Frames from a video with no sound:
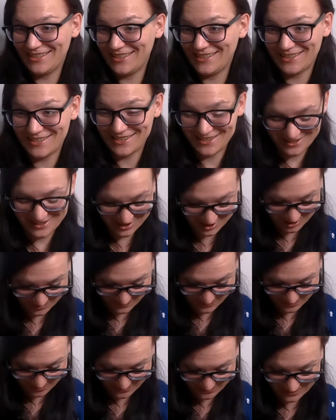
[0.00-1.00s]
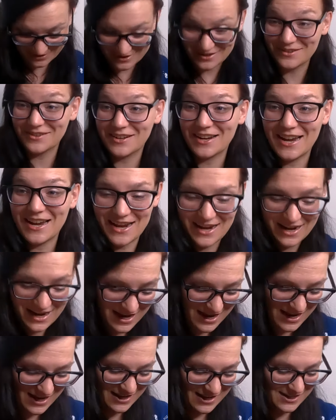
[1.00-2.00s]
It's such a mood. Okay,
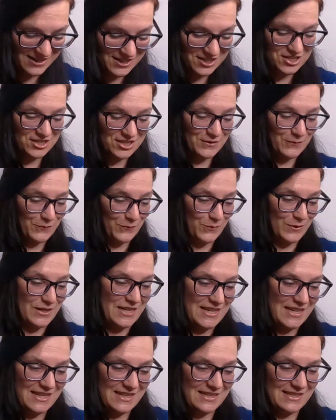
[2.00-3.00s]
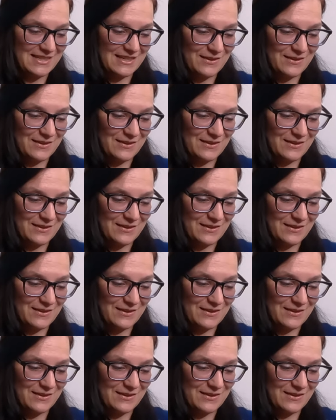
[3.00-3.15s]
this is just Freeze,